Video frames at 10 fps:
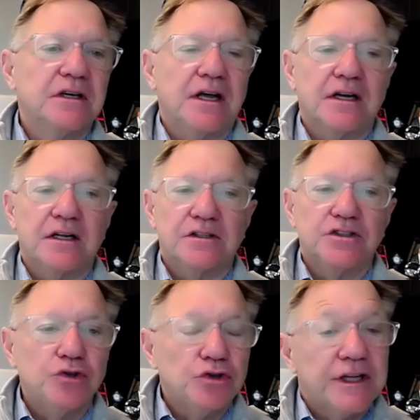And
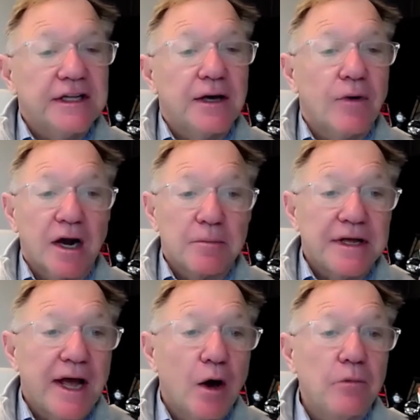usually they want to be
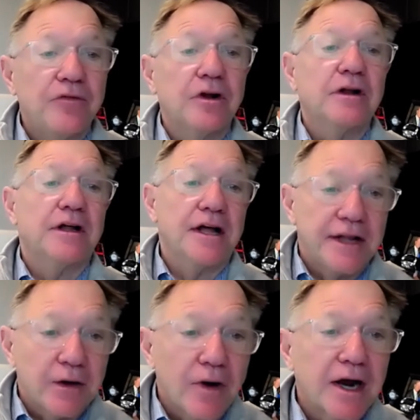helpful and
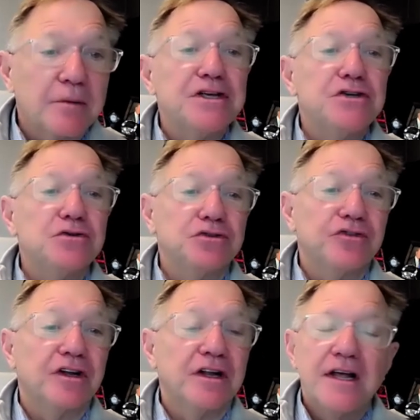they want to be
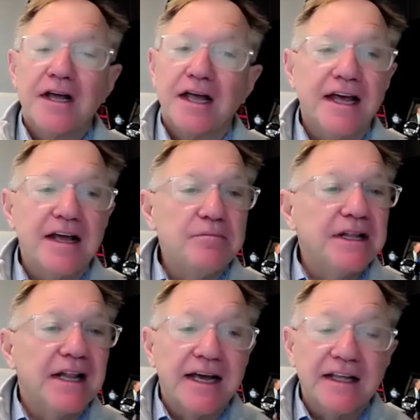useful. And they've
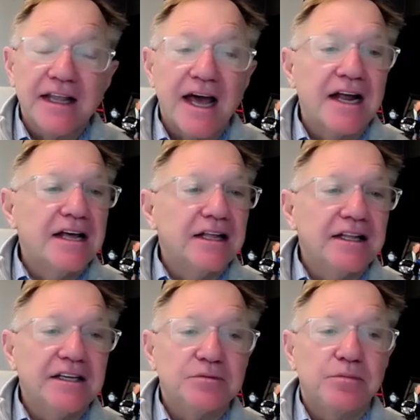been like that.
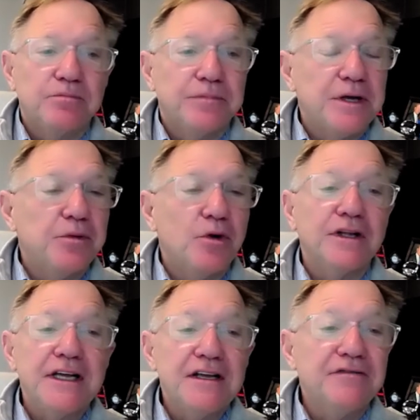These people
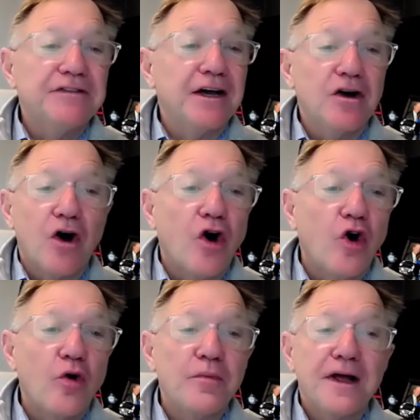leave, they go
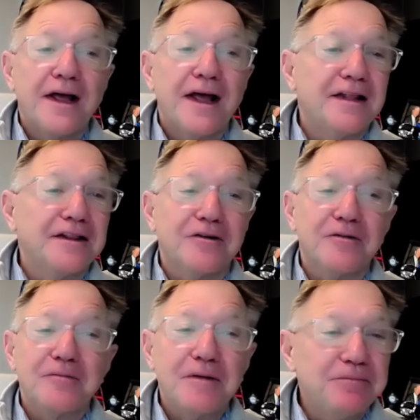home, and
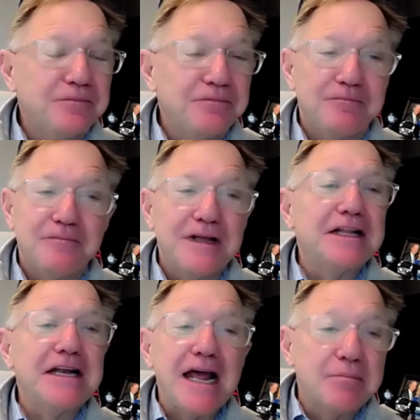they're in
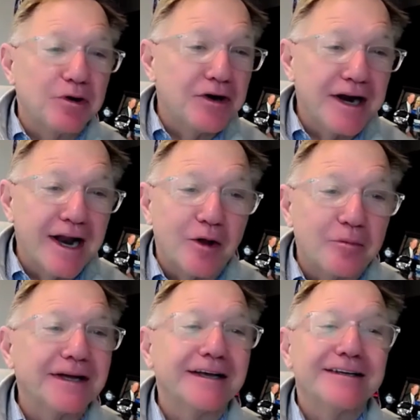the neighborhood
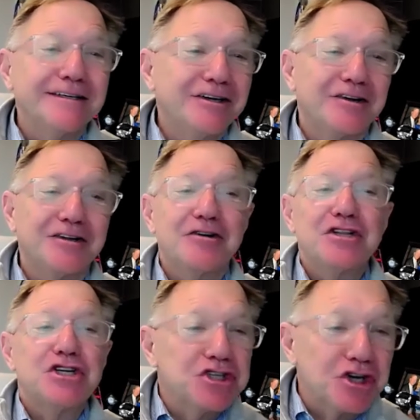helping. They're in
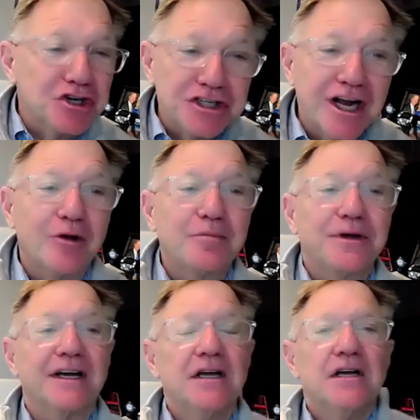the church helping.